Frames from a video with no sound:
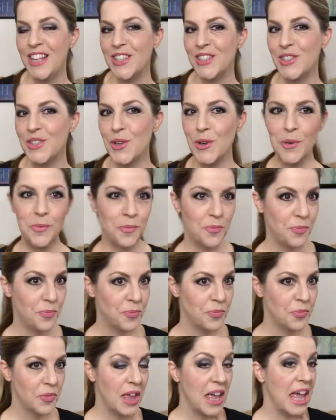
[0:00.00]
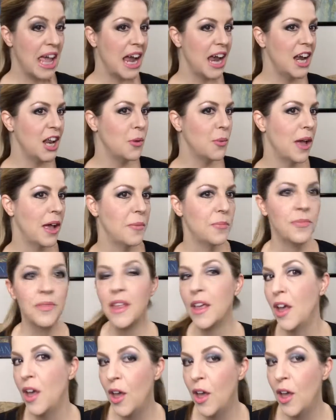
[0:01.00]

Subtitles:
So anyway, hope